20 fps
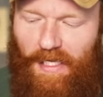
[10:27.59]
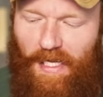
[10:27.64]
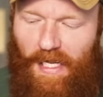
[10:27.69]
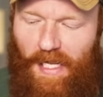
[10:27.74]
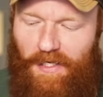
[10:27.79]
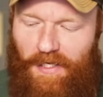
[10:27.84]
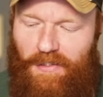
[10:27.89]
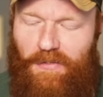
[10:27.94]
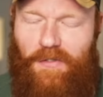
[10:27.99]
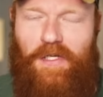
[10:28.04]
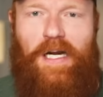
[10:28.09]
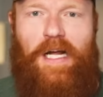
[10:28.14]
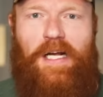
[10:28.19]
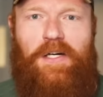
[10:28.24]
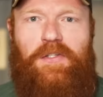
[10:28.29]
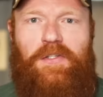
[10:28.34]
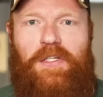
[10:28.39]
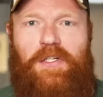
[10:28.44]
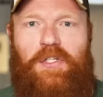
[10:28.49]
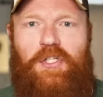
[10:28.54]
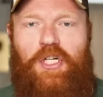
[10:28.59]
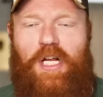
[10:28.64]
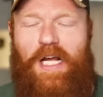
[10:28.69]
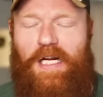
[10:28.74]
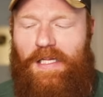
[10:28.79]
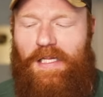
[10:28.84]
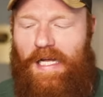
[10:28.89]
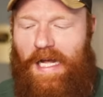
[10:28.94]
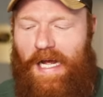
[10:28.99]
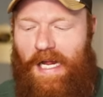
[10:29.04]
And you can actually
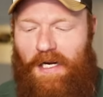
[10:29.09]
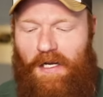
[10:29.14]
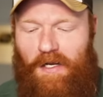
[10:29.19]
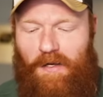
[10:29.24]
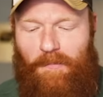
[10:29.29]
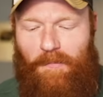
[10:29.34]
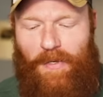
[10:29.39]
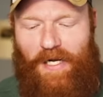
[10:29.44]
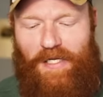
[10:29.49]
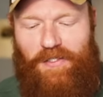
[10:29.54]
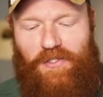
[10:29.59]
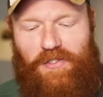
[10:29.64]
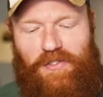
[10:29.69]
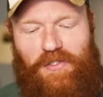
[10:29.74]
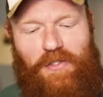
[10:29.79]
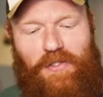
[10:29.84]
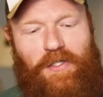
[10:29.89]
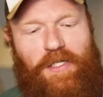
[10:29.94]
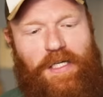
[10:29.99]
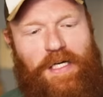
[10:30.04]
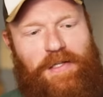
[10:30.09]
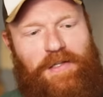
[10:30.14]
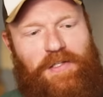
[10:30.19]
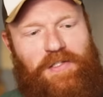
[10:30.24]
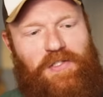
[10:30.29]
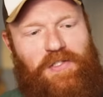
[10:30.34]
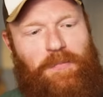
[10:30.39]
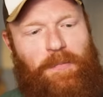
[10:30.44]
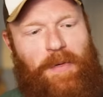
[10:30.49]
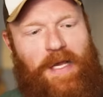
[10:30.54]
check that by just looking at the
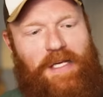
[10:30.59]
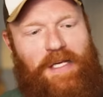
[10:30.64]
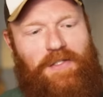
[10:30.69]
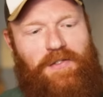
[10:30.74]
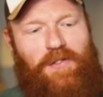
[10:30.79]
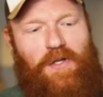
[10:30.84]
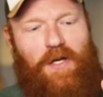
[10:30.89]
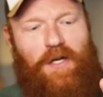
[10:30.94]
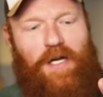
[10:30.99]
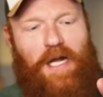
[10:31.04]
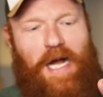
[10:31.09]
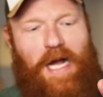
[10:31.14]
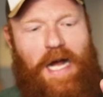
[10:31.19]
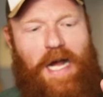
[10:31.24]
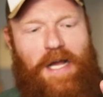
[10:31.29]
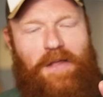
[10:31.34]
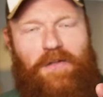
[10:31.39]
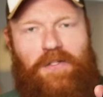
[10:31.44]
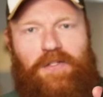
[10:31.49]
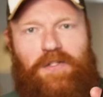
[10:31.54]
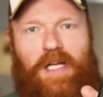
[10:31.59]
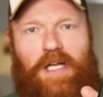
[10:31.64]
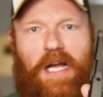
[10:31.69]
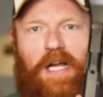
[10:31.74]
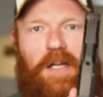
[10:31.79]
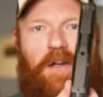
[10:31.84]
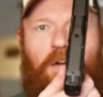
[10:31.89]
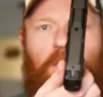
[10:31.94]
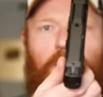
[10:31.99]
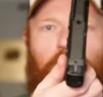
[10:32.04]
space on either
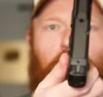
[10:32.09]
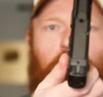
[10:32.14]
side of